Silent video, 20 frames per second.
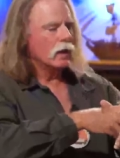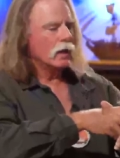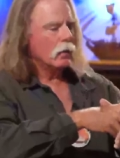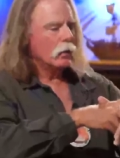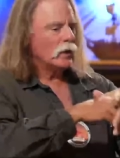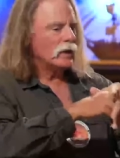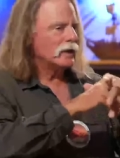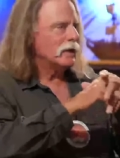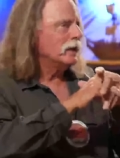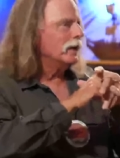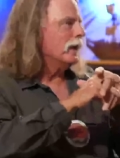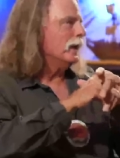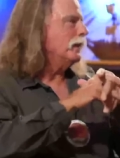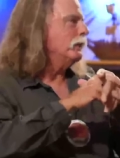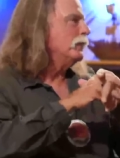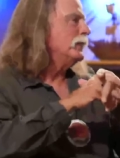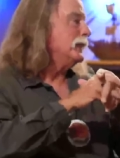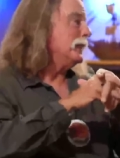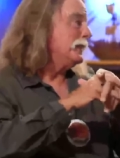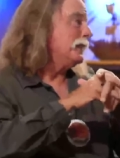we, did it,
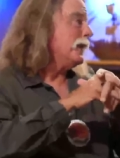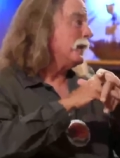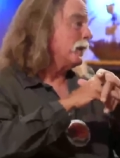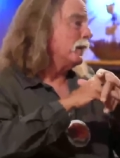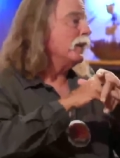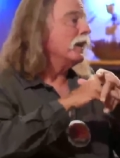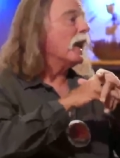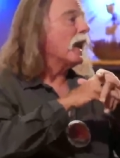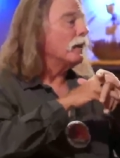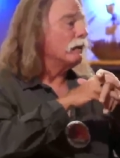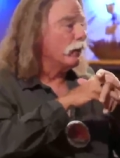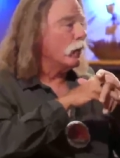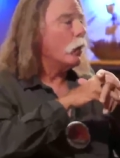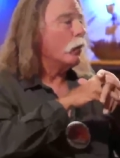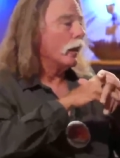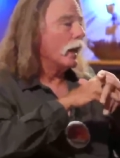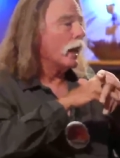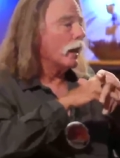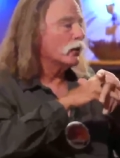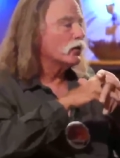we did that on an
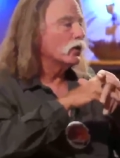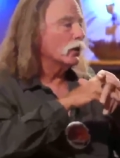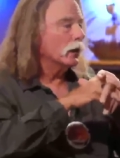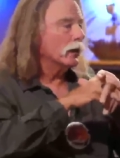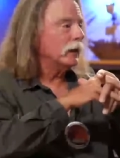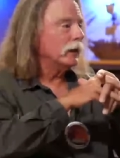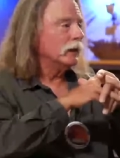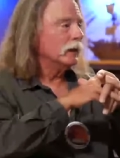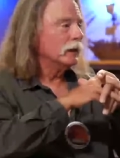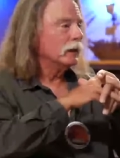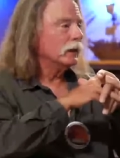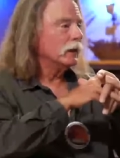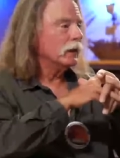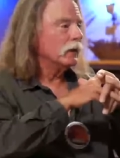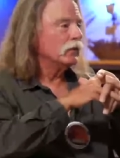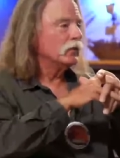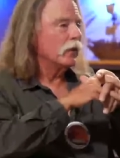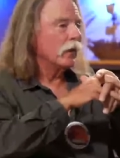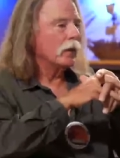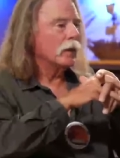iPhone, actually. Uh,
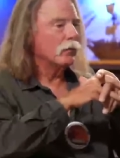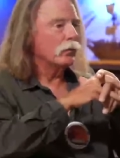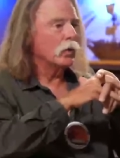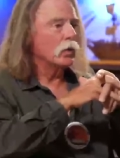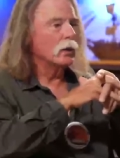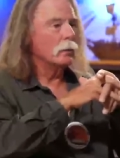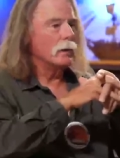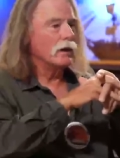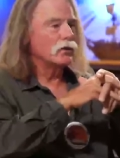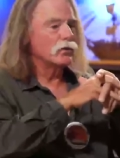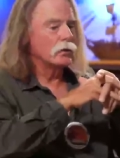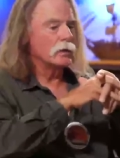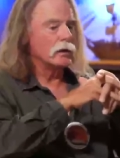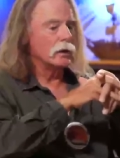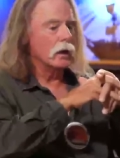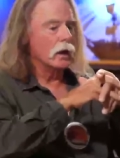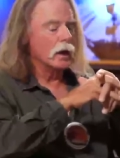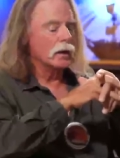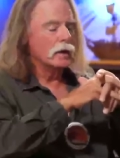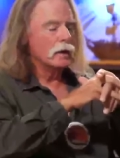it's very rudimentary
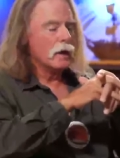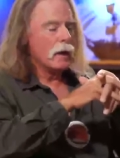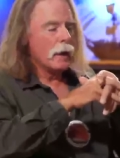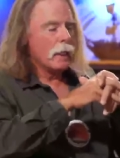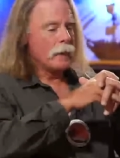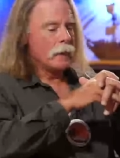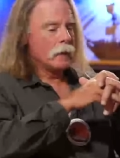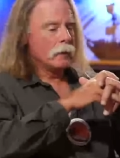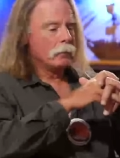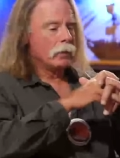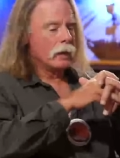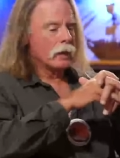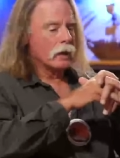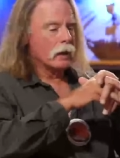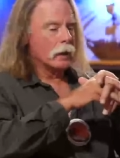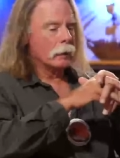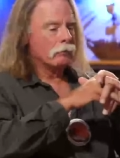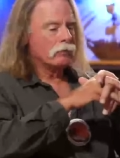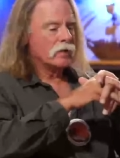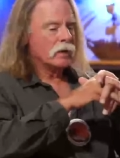done. But
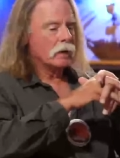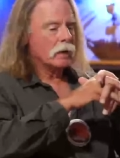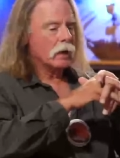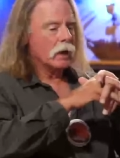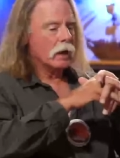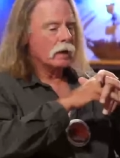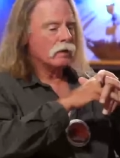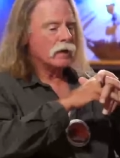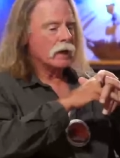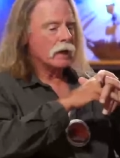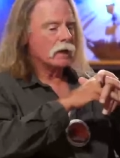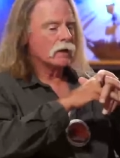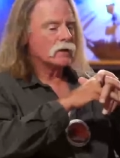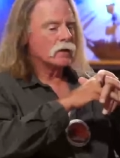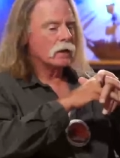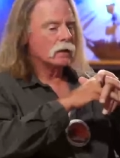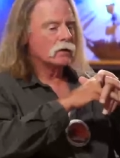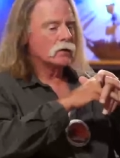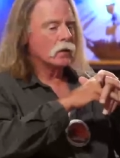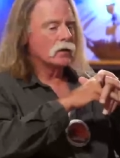um, I think it's
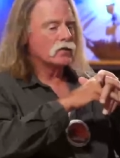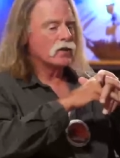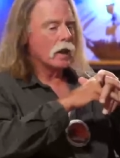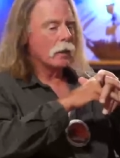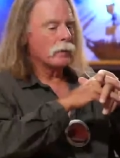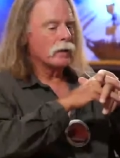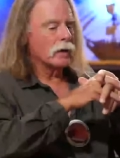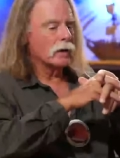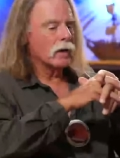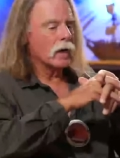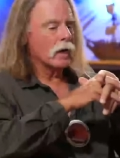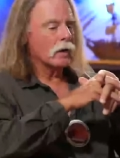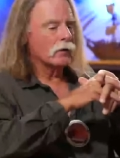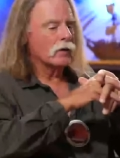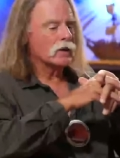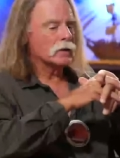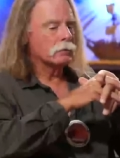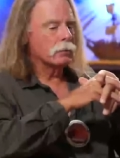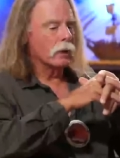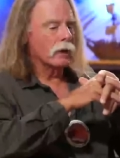a good job, and it kind of
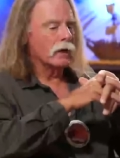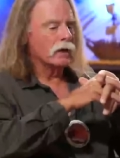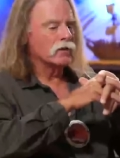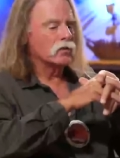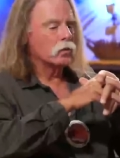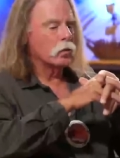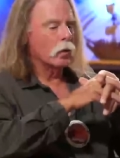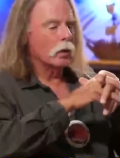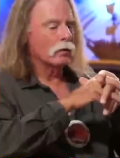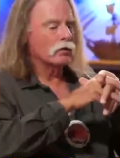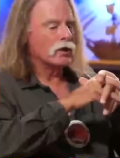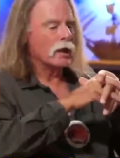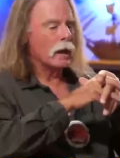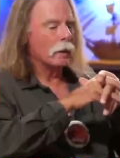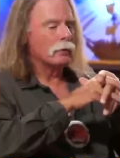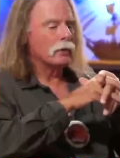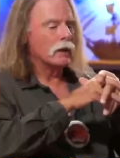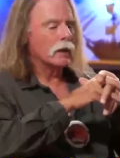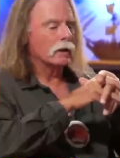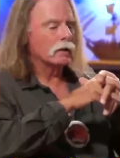explains what's
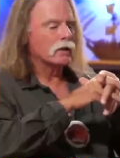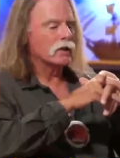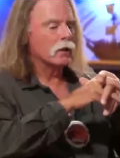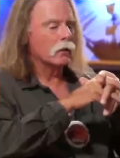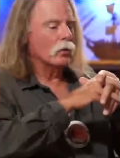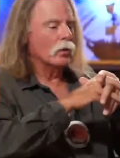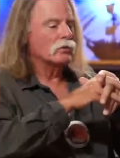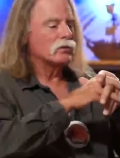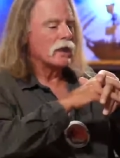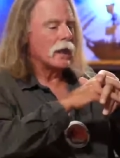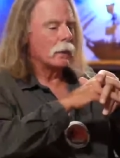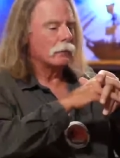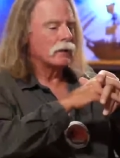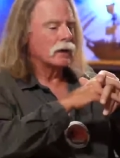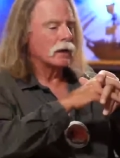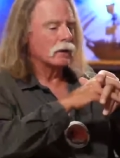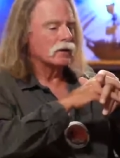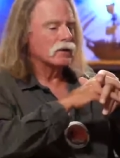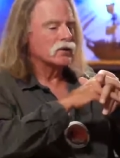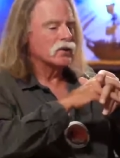happening at the was
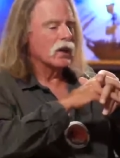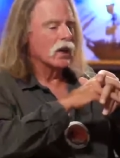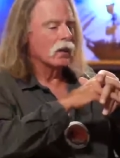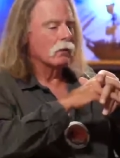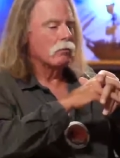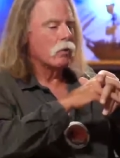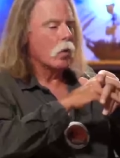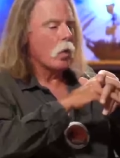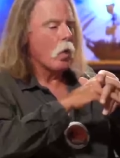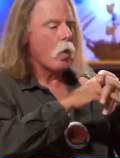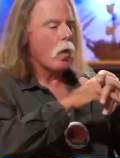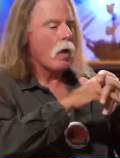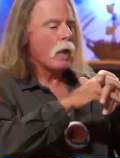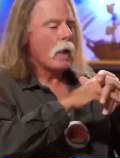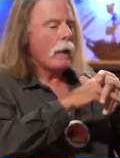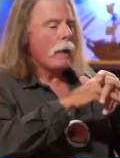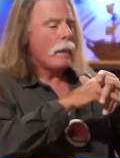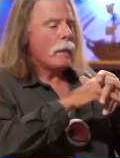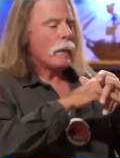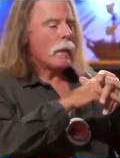happening at the South Pole.
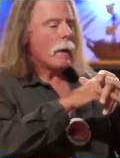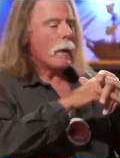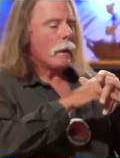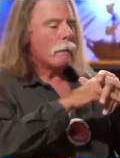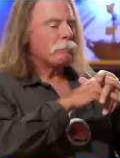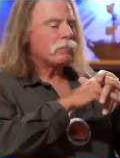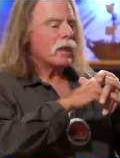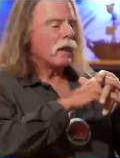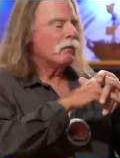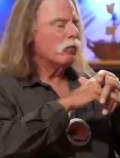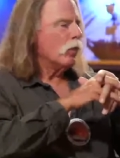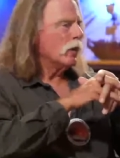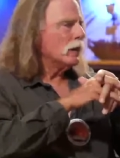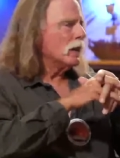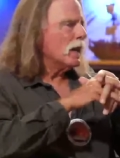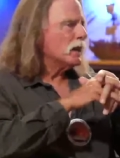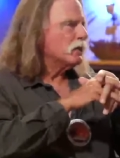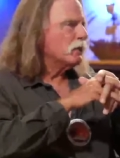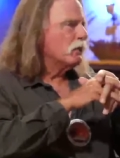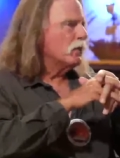Um, I have one
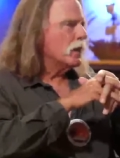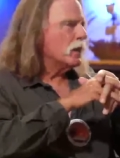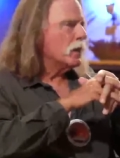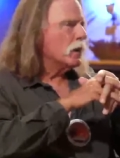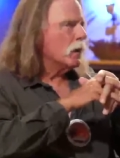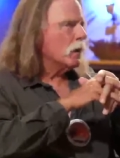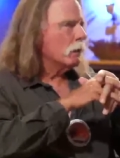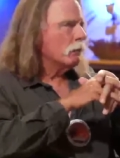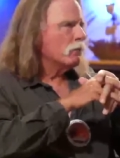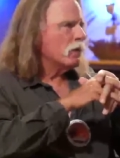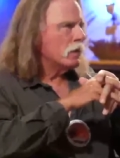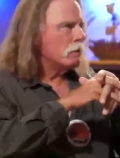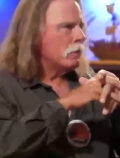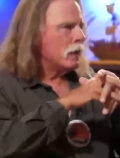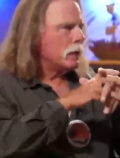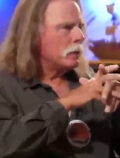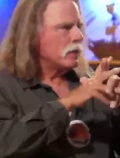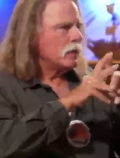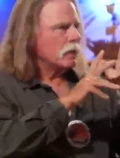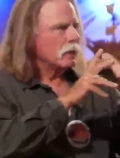last video, and
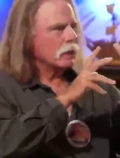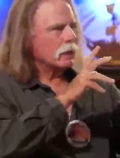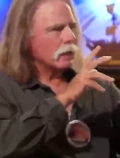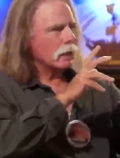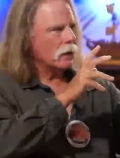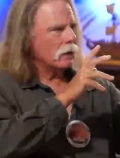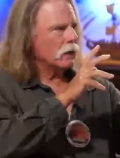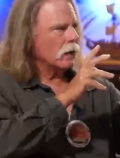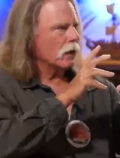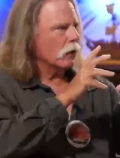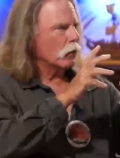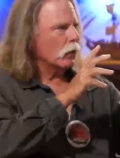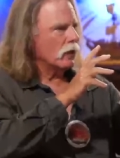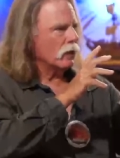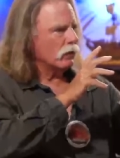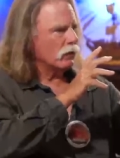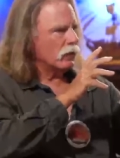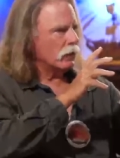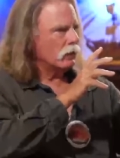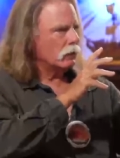maybe another one
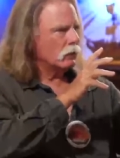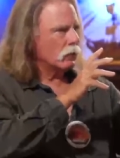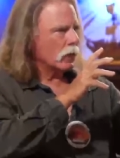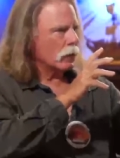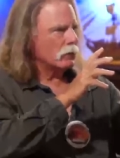if when I'm